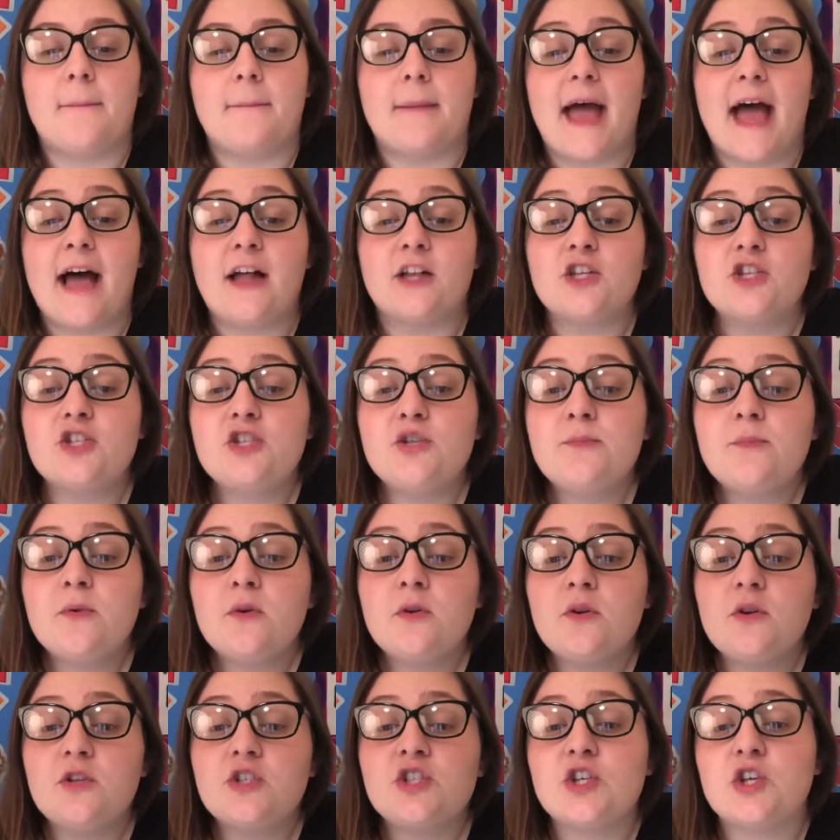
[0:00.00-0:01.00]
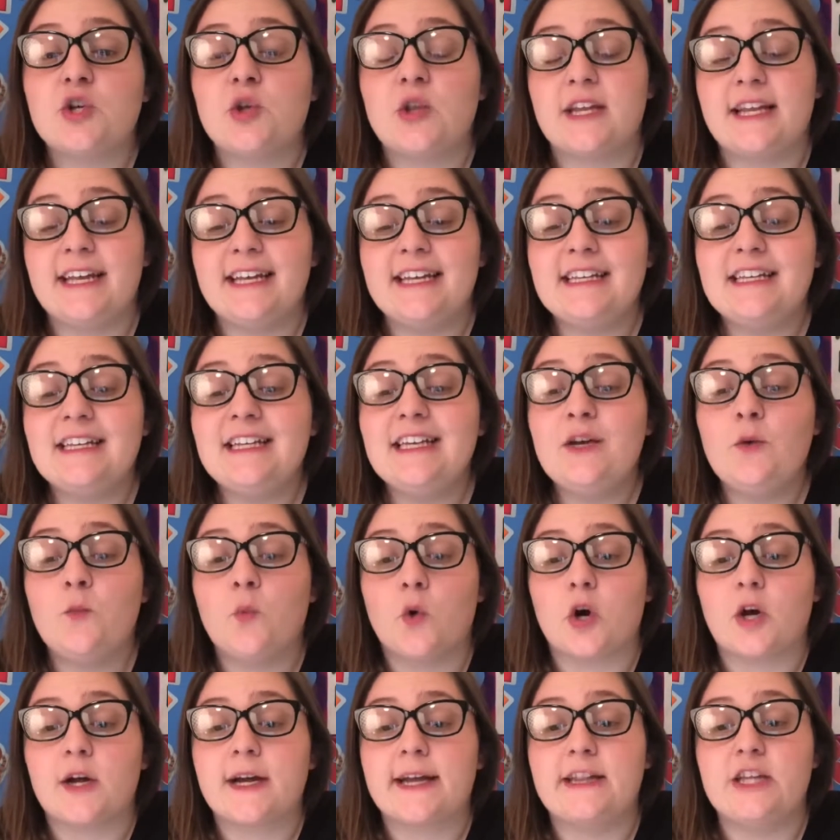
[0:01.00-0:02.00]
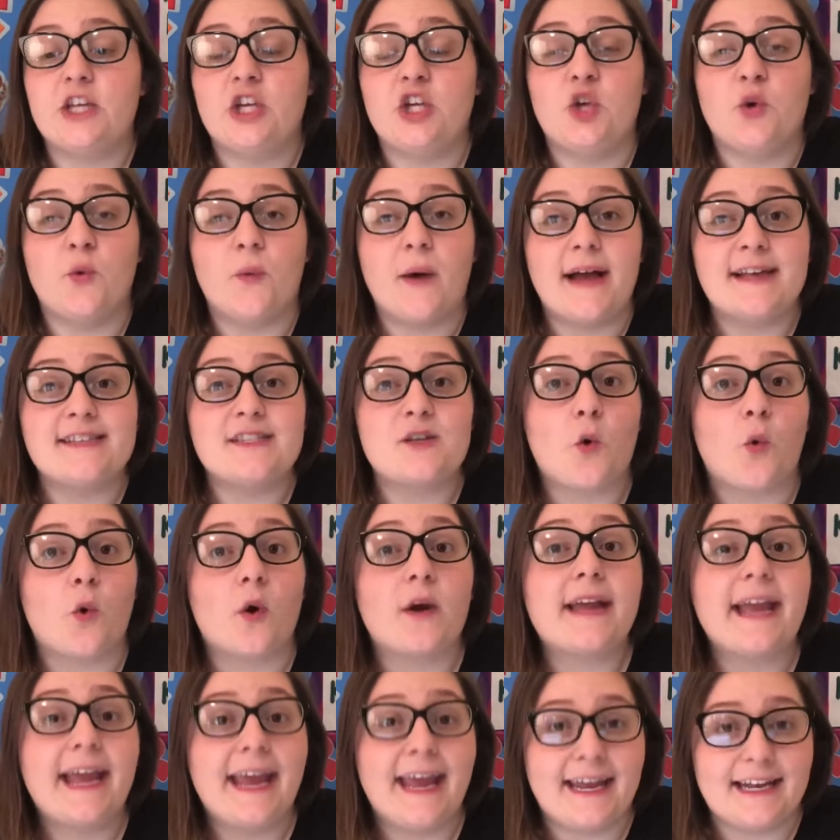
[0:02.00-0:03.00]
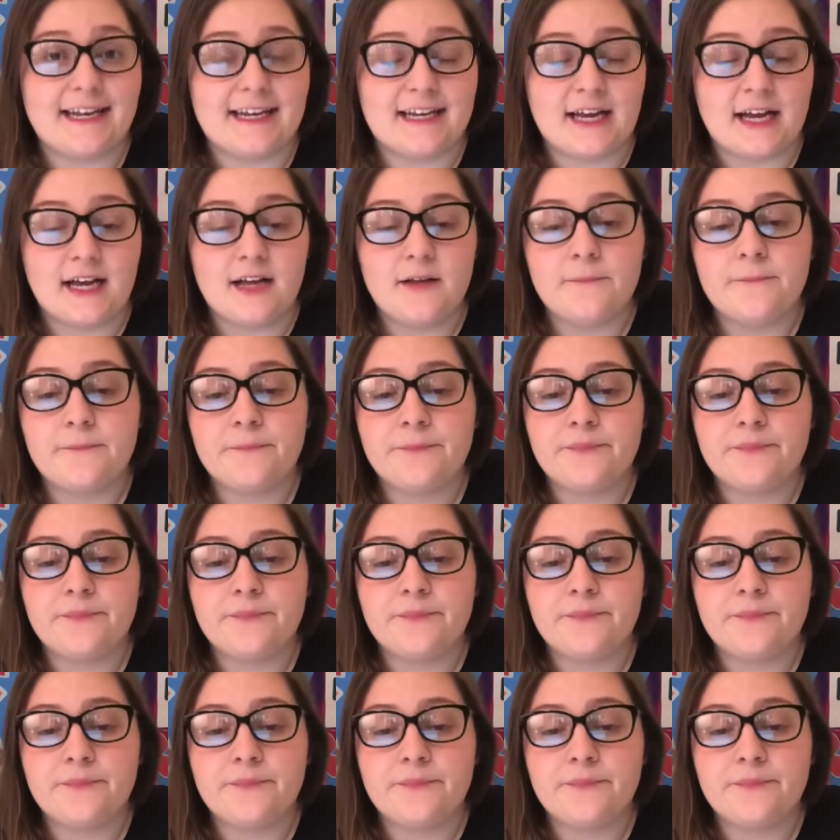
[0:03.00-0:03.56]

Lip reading: eligible to legally work in the US or Canada,